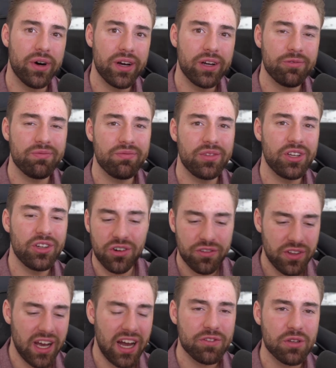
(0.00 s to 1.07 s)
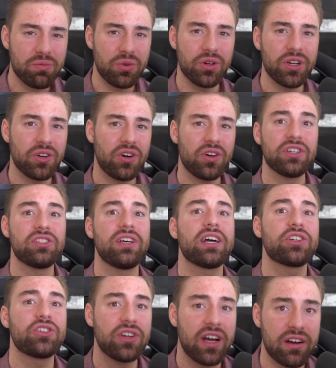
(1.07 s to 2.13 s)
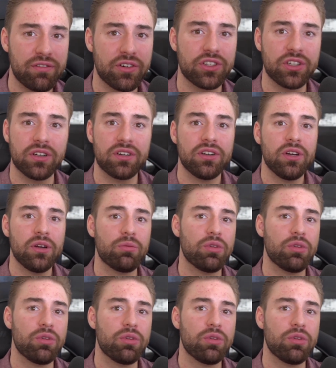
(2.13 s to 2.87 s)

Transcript: But, if you have to put in all this extra effort to